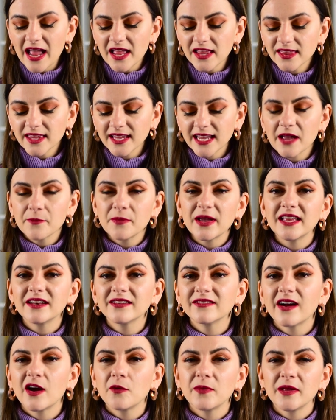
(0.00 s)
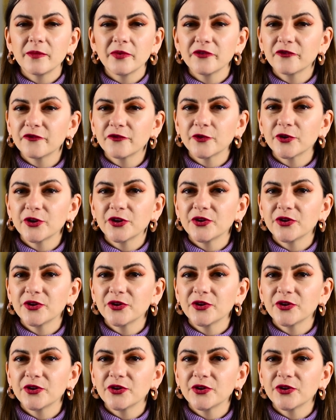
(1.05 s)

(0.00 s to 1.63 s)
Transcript: I think I paid around maybe 4